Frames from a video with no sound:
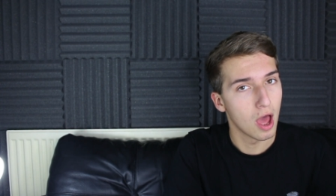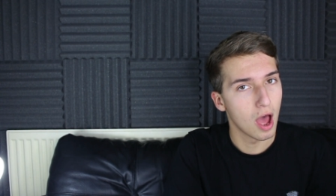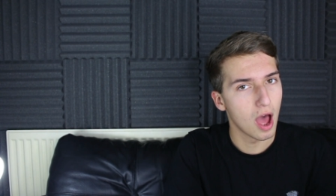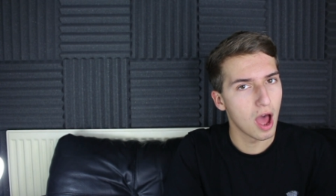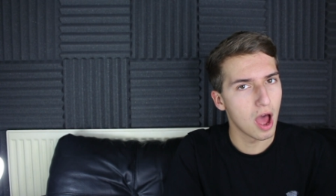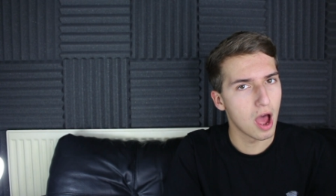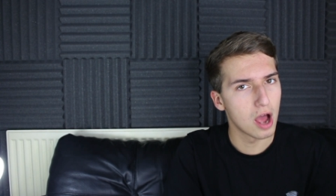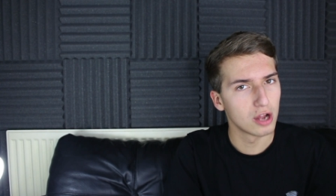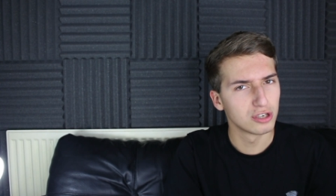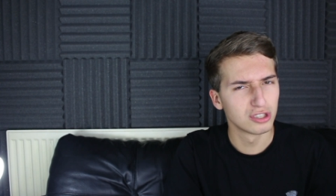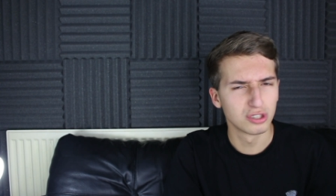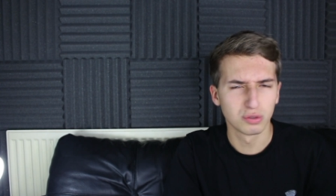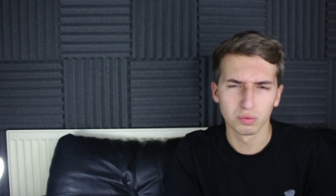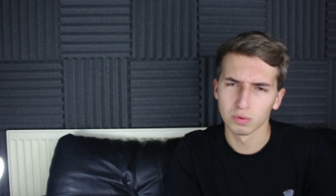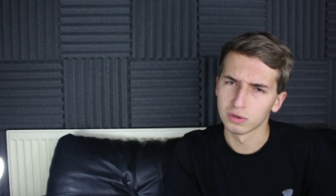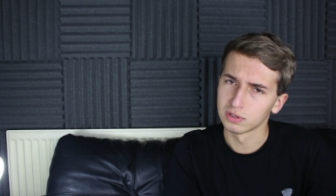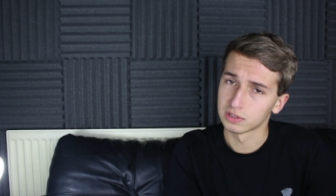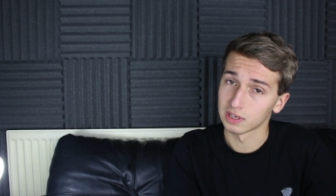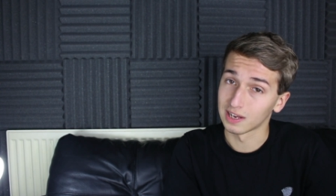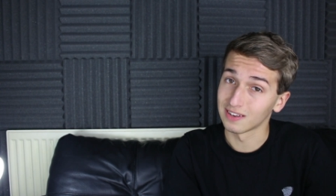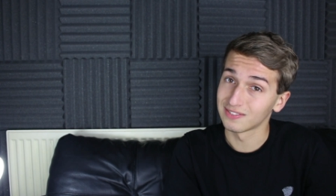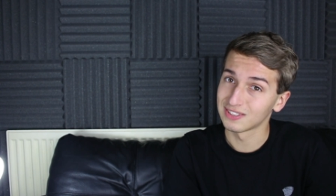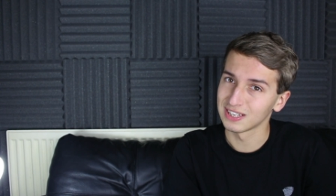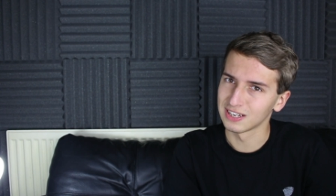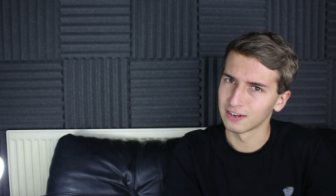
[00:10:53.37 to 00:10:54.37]
Uh, just
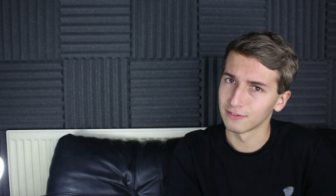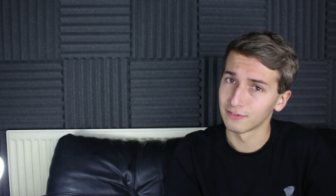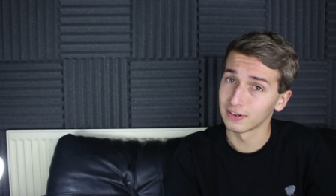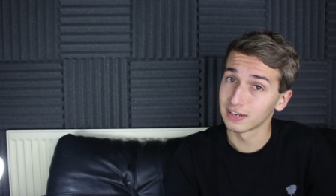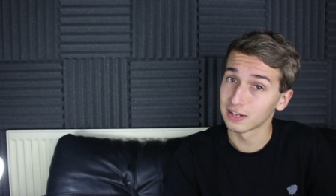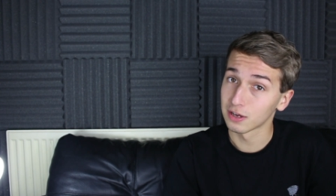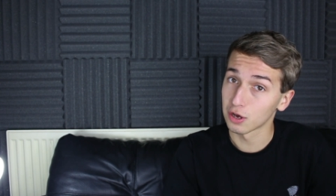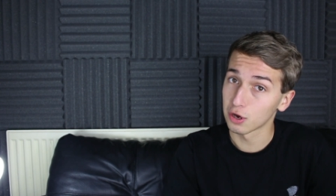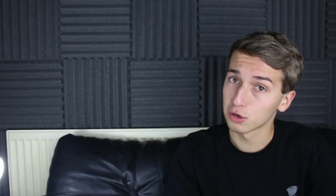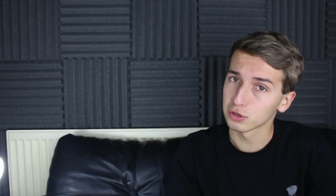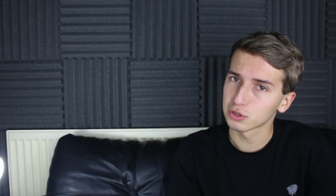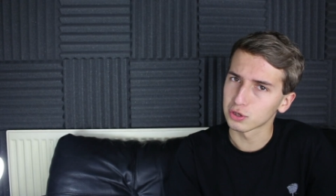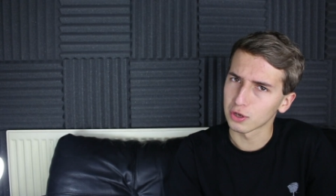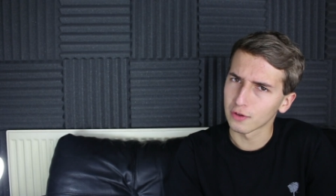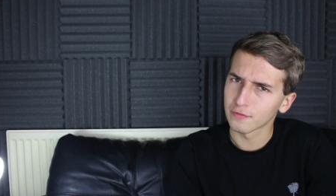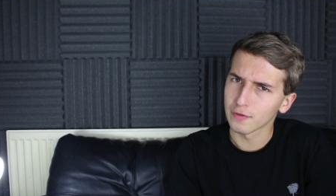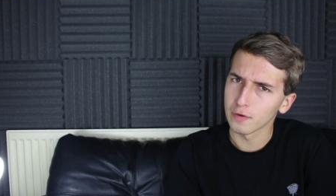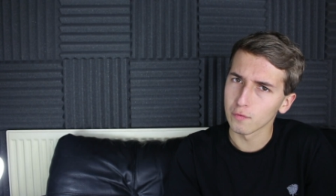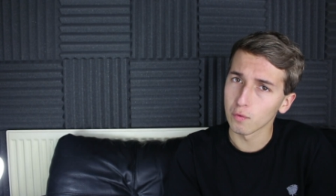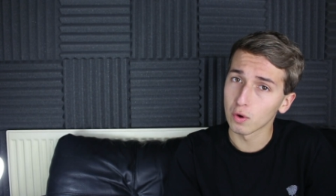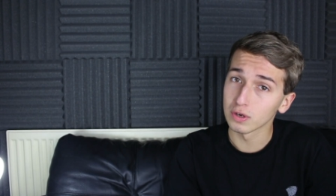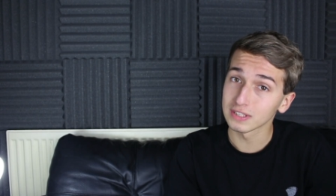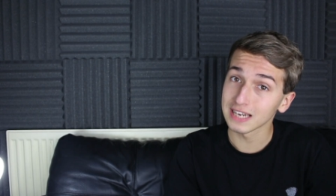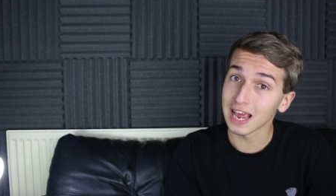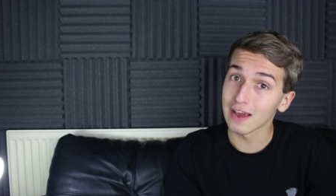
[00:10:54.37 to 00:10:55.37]
ones that I've seen the video, so if
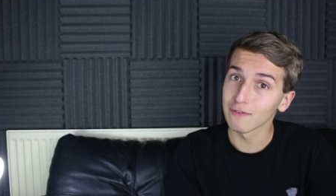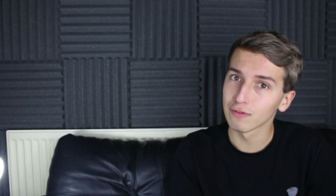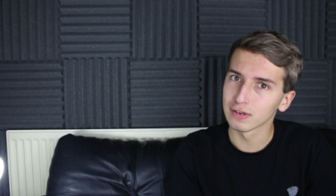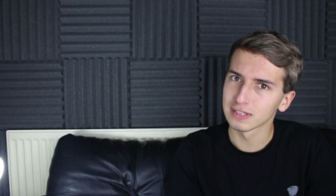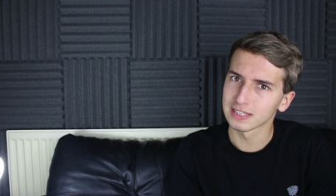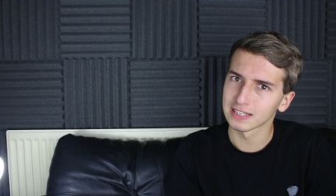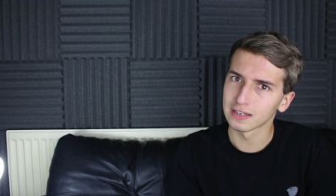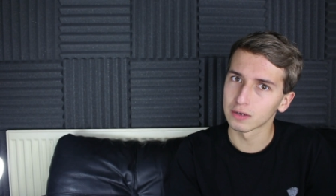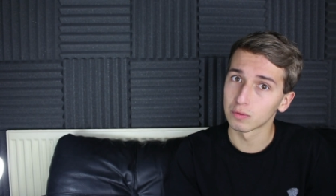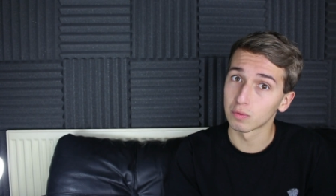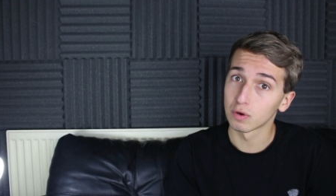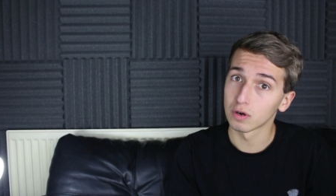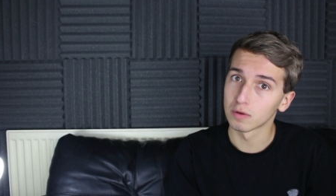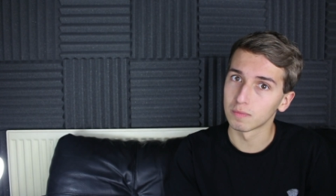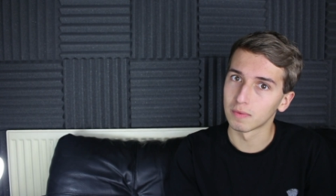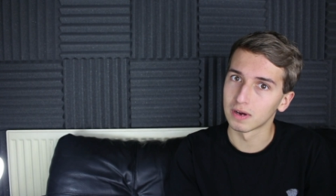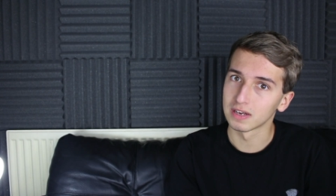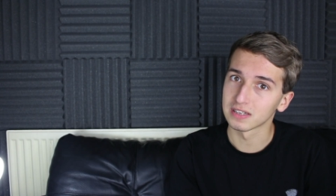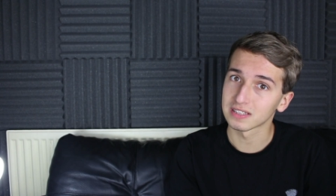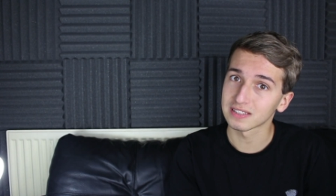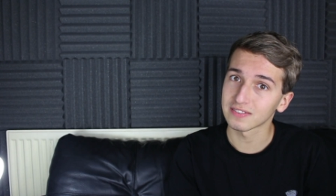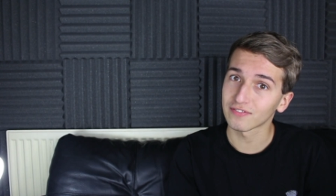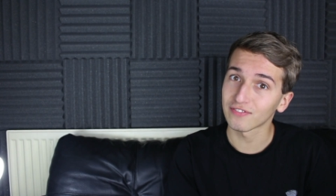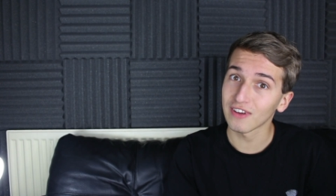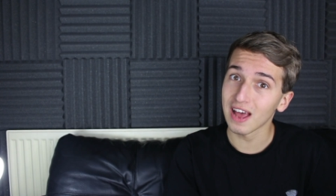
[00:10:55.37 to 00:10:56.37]
you watch every single one of
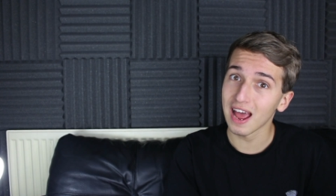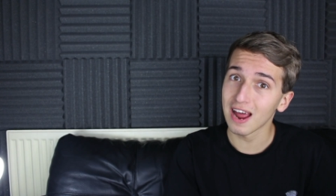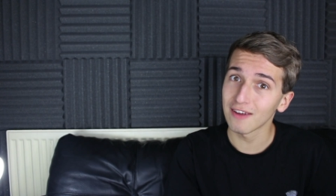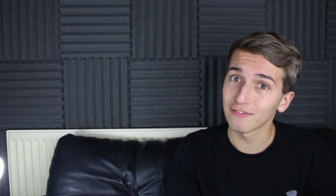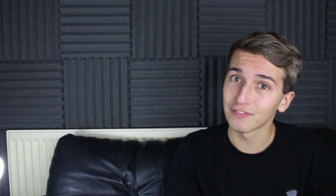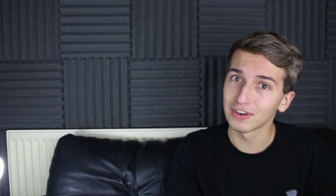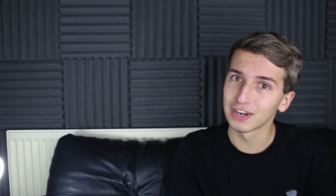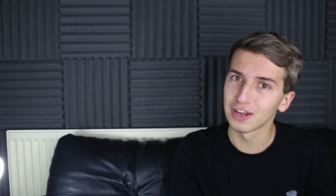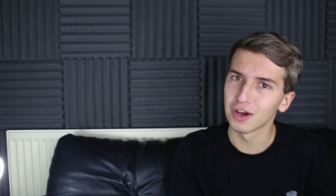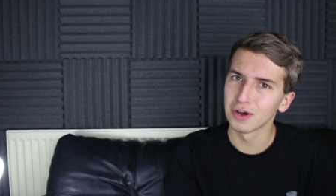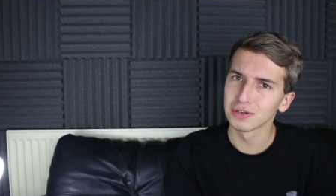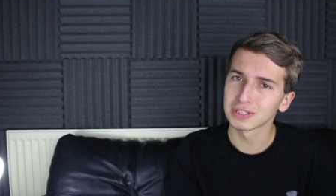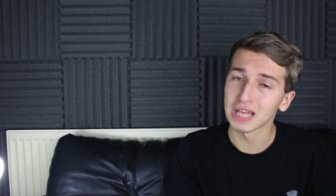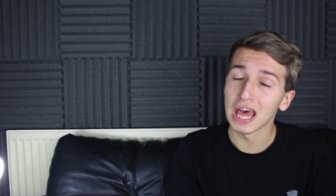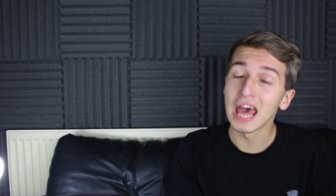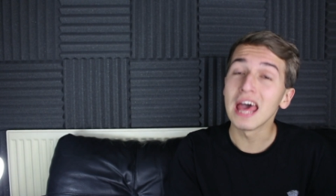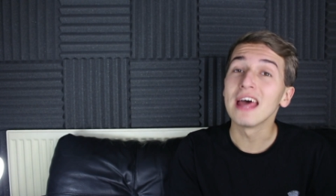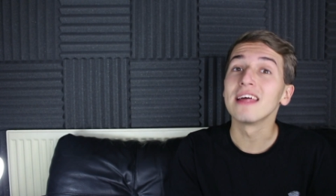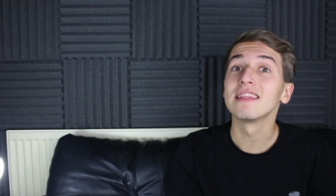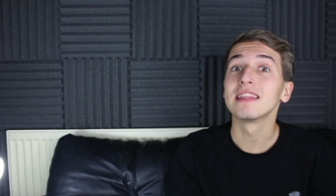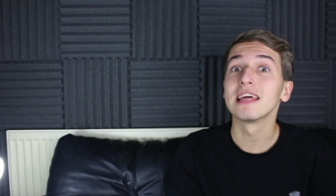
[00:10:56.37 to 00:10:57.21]
my spam videos,